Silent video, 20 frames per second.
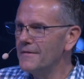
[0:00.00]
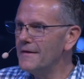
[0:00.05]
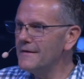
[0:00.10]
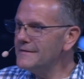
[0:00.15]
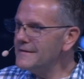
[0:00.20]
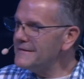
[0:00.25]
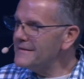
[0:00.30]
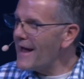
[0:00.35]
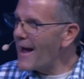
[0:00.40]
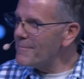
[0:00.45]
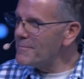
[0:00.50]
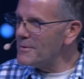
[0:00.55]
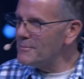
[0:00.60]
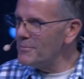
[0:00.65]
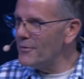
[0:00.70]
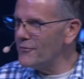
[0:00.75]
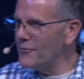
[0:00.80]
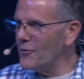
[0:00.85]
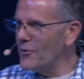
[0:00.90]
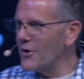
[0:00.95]
This has
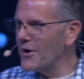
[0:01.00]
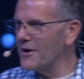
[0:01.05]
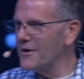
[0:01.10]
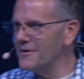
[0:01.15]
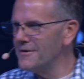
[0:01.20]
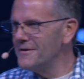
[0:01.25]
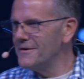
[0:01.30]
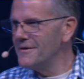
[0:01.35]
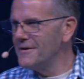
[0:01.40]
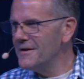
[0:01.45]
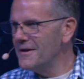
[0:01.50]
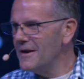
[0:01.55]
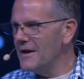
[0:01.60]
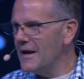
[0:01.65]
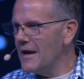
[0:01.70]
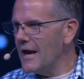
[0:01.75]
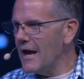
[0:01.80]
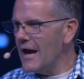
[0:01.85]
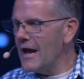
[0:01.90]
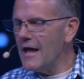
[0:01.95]
happened before
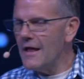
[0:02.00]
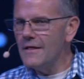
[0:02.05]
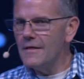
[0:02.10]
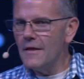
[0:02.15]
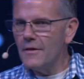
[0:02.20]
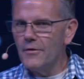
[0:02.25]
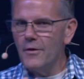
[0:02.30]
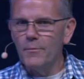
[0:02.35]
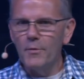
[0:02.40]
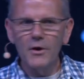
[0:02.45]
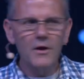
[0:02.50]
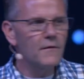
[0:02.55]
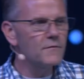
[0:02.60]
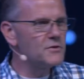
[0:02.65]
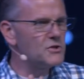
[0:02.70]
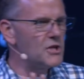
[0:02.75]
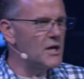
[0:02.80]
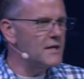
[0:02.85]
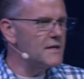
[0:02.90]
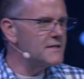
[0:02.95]
in the book
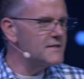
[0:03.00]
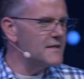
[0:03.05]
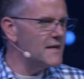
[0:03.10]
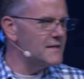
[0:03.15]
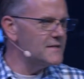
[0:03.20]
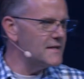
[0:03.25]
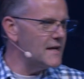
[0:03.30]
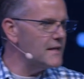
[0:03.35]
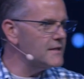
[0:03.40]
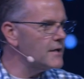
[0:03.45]
of Genesis,